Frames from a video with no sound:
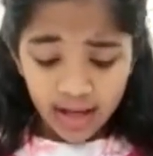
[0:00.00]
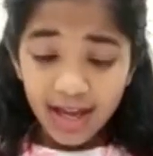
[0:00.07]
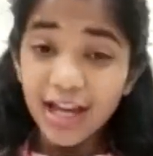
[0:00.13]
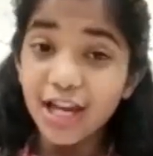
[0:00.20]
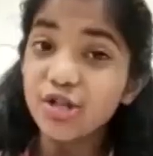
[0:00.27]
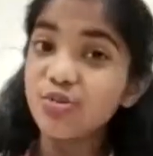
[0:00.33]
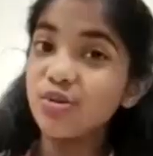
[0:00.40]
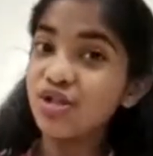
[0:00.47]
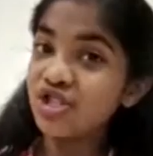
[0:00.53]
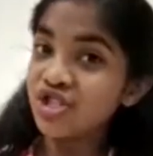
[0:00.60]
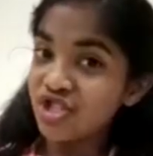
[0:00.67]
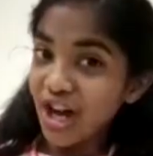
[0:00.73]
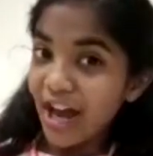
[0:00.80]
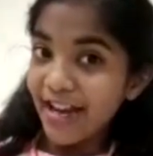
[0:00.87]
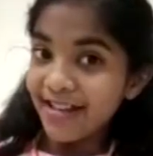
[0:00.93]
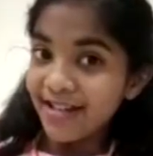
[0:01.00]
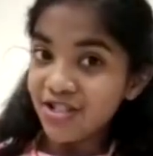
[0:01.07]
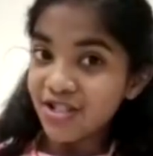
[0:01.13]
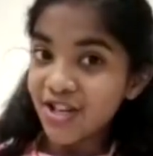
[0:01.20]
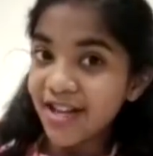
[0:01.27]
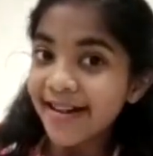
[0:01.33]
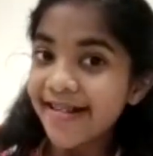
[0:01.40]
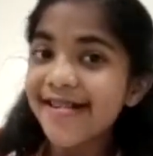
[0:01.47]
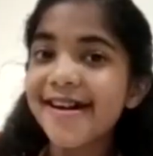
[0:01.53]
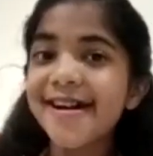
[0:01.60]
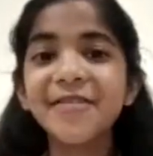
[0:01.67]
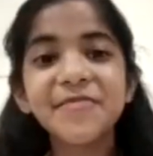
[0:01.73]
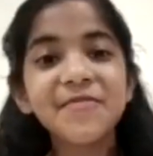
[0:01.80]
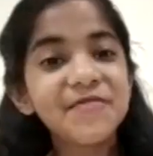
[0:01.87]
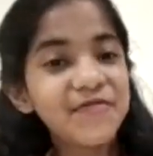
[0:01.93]
It was challenging,
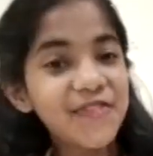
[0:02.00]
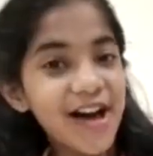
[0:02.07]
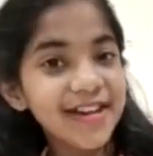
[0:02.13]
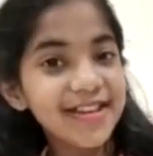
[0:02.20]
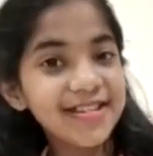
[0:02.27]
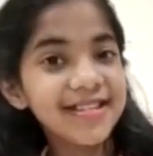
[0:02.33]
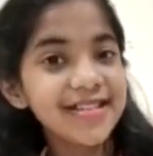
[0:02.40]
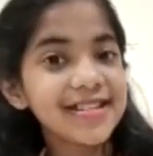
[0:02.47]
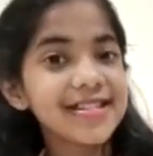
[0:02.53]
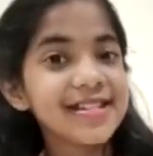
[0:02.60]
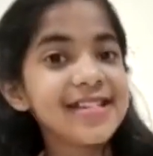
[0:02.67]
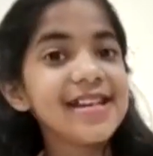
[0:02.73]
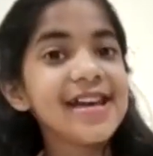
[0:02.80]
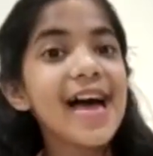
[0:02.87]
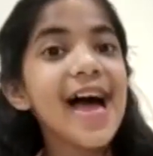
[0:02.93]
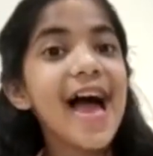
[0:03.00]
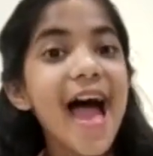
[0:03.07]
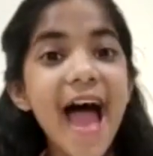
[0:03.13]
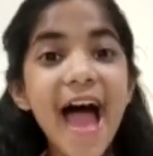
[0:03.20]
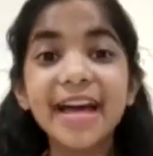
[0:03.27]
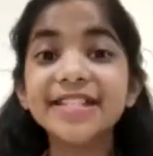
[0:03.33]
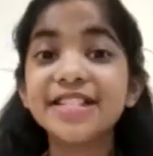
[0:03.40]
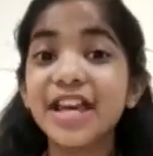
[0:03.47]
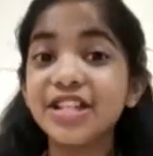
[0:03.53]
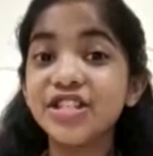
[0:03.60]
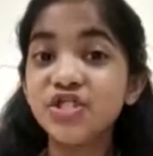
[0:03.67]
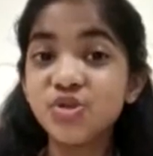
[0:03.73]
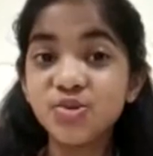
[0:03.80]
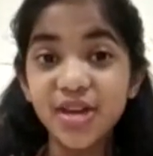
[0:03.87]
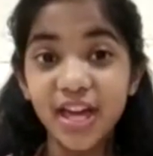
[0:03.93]
fun, and
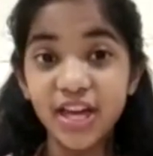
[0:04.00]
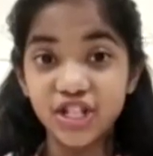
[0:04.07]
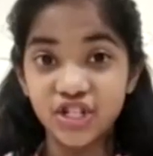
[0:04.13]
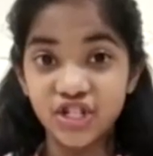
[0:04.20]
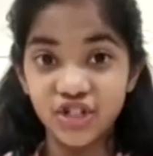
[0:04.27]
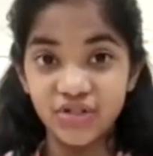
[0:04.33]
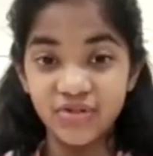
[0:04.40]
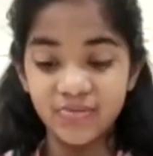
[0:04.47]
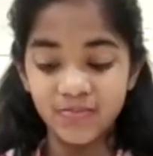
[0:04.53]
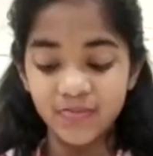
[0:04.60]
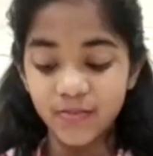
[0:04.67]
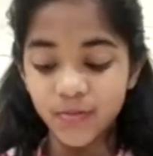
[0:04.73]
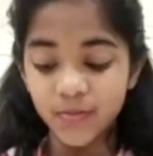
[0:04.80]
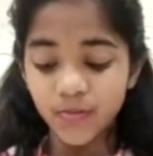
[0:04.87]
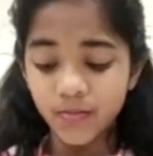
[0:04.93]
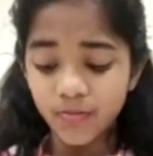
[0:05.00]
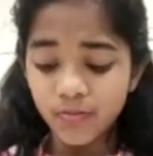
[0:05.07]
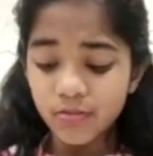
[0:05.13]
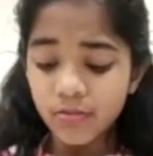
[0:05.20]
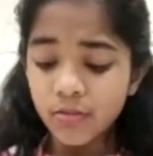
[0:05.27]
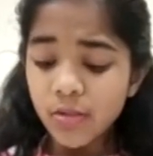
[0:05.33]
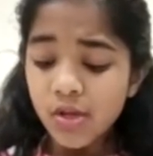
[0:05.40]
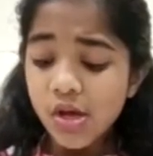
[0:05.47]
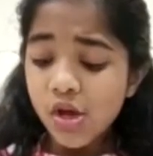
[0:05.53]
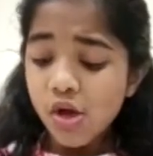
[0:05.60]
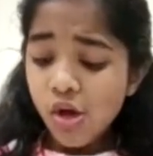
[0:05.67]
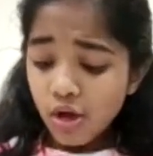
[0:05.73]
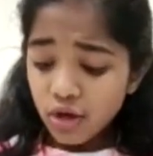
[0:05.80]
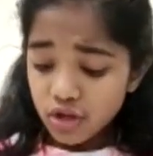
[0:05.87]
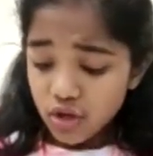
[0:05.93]
educational.
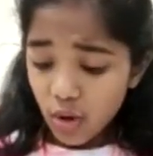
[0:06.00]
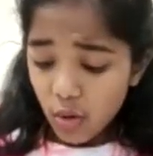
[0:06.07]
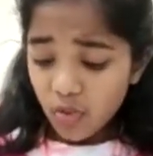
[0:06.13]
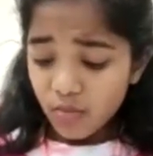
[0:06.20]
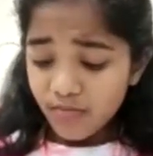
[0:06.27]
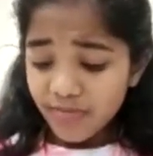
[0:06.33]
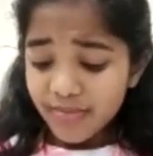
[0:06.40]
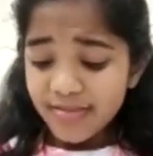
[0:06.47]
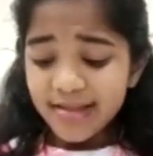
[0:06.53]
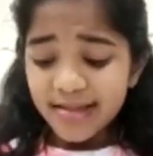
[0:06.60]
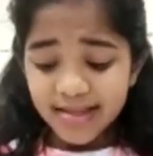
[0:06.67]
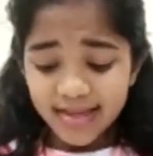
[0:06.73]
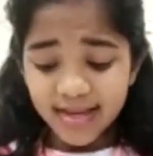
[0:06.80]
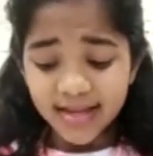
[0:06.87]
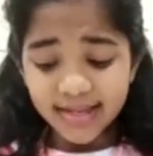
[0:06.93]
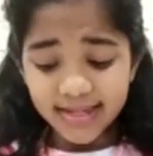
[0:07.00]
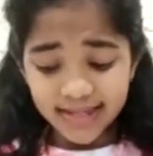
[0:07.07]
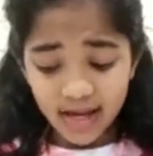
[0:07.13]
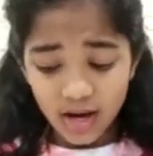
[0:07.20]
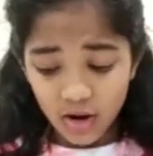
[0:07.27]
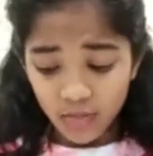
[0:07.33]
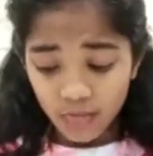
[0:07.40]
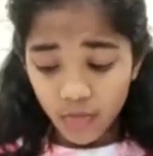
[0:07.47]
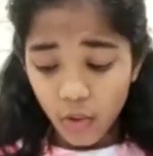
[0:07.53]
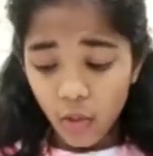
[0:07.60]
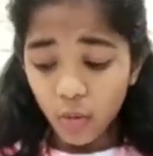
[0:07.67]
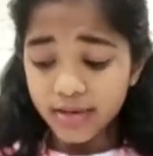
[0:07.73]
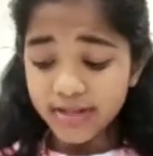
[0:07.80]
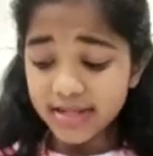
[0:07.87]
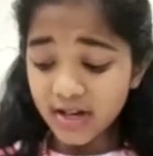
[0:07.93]
So, this year
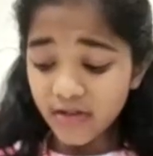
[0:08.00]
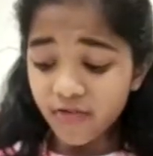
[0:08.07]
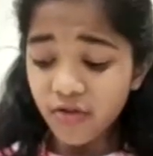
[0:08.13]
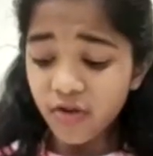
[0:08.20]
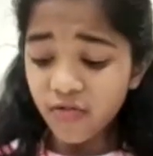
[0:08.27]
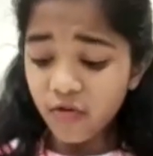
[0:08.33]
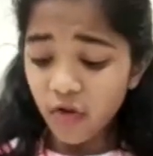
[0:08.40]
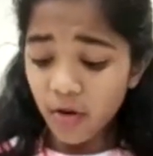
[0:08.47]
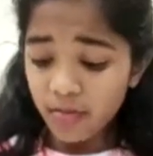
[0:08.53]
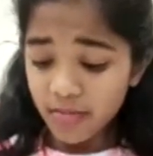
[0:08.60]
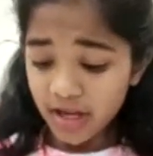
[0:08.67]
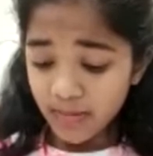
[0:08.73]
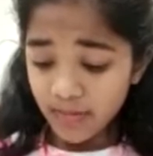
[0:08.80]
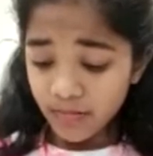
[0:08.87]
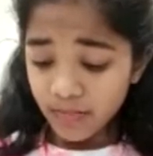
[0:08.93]
was different for me.